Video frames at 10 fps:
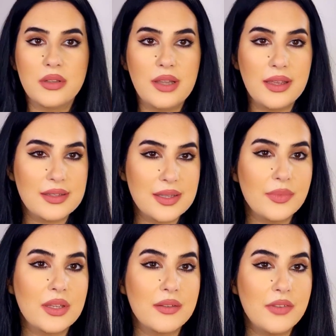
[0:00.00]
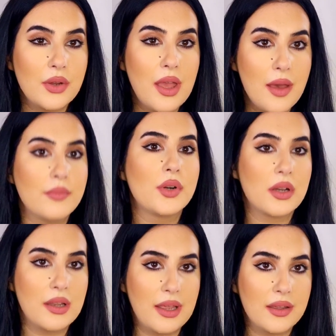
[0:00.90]
like something very
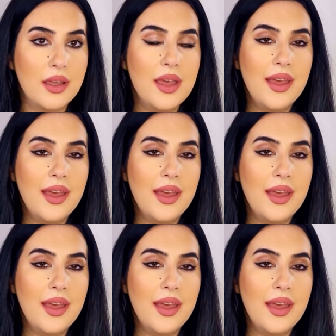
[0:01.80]
amber-like.